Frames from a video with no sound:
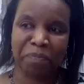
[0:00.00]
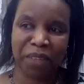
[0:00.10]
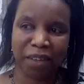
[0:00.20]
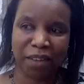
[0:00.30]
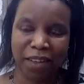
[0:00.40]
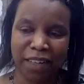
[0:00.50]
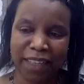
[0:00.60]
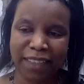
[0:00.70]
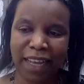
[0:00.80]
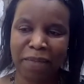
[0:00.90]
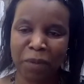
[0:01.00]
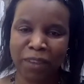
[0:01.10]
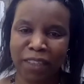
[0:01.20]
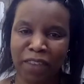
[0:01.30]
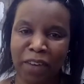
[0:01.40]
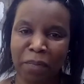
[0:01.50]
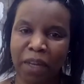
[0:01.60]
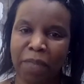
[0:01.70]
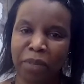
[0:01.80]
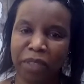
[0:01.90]
a, an exam that was developed
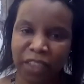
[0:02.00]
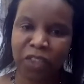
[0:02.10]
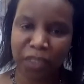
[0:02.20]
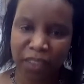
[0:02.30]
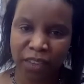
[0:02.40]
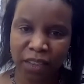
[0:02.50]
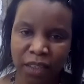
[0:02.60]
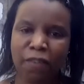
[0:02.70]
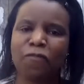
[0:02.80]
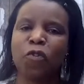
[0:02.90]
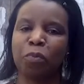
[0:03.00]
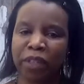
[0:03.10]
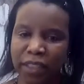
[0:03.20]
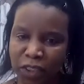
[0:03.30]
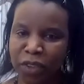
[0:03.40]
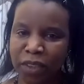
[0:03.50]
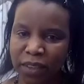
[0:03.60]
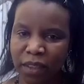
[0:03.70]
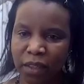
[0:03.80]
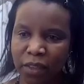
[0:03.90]
by practitioners for
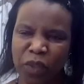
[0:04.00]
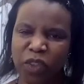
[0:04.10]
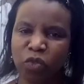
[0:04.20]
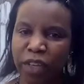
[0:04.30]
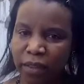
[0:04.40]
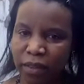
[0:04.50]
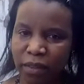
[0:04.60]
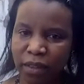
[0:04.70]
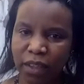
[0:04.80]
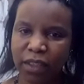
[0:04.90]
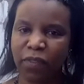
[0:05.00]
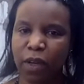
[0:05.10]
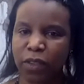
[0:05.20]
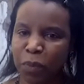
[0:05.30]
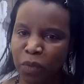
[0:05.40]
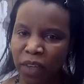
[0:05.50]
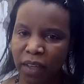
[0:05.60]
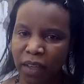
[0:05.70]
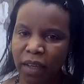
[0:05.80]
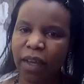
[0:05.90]
practitioners. So it's real, it's fast
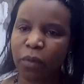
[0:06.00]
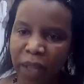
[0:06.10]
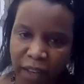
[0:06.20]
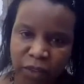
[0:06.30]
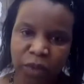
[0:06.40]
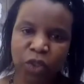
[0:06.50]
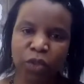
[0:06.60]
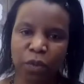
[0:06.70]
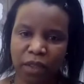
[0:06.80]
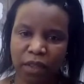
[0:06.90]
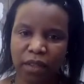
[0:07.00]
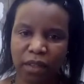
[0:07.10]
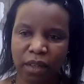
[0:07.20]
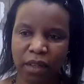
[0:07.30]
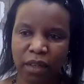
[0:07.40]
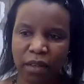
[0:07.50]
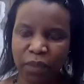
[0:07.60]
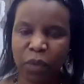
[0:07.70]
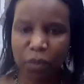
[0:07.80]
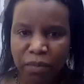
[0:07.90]
moving, and we have to ensure that
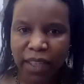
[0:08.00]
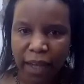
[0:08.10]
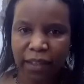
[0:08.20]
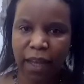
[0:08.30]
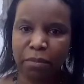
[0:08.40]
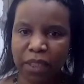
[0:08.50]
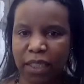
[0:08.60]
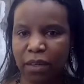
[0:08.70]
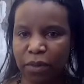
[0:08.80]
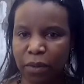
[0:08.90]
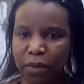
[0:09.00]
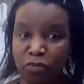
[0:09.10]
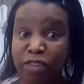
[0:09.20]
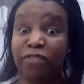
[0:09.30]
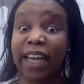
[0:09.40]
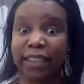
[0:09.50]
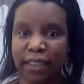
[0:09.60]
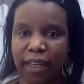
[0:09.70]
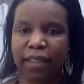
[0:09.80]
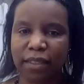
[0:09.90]
that, that material reflects
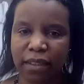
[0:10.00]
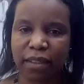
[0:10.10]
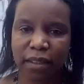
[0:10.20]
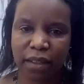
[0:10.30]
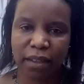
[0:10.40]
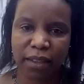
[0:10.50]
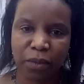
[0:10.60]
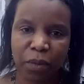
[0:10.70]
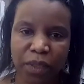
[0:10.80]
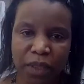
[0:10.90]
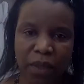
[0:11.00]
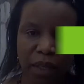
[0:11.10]
that. And that's what we're doing.